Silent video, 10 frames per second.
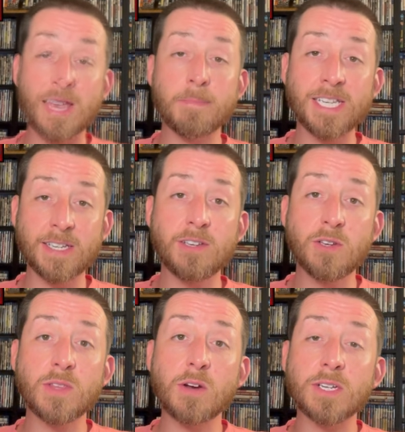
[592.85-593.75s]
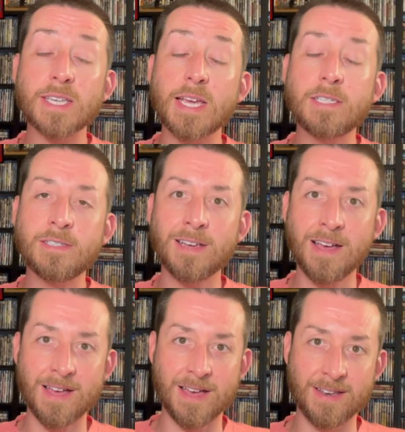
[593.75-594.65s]
Let me tell you, there is a
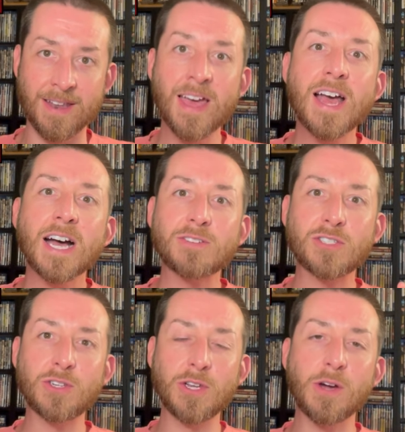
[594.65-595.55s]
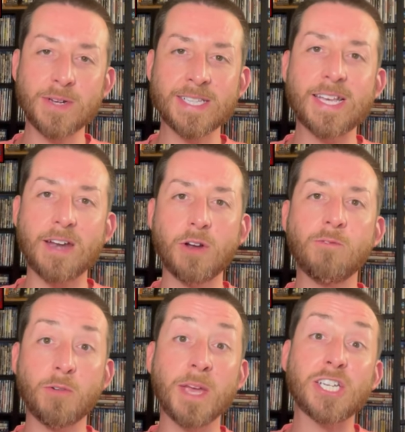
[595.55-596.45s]
ton of studio insider
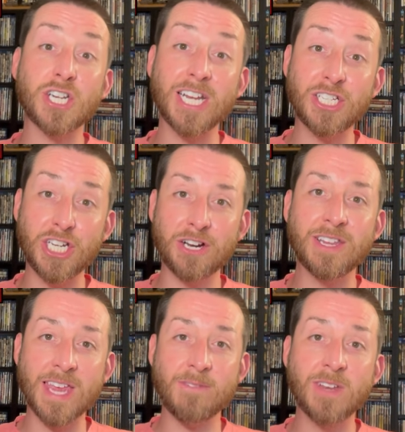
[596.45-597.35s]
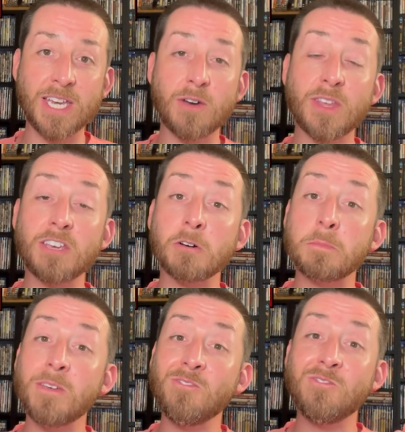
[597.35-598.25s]
information I shared in that video that you'll
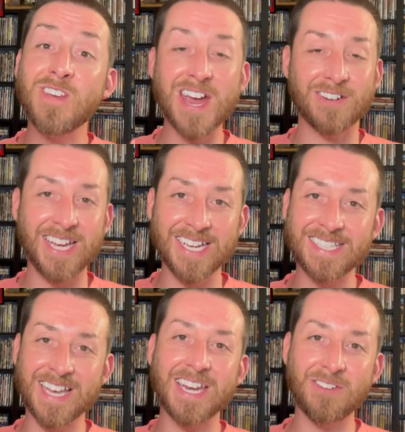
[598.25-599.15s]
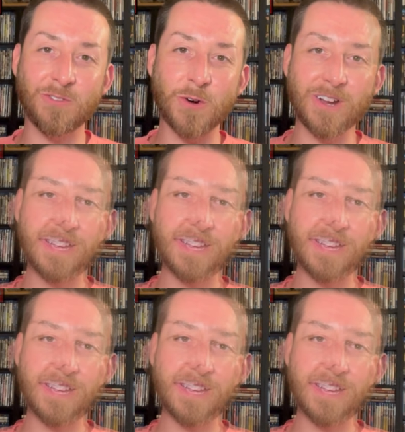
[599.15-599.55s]
be very excited for.